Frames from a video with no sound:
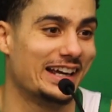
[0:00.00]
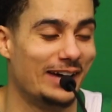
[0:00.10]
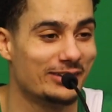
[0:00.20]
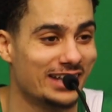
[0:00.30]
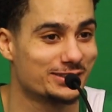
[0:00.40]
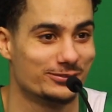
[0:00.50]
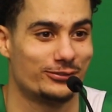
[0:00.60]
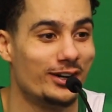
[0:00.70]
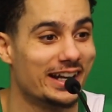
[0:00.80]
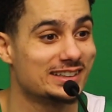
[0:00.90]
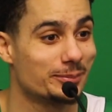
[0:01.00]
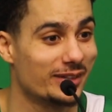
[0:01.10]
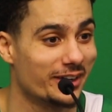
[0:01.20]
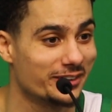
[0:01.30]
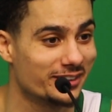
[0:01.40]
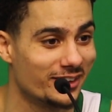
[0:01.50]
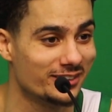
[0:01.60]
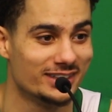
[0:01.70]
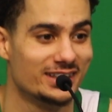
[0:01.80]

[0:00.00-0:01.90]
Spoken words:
I mean, that's fun as a player, you know?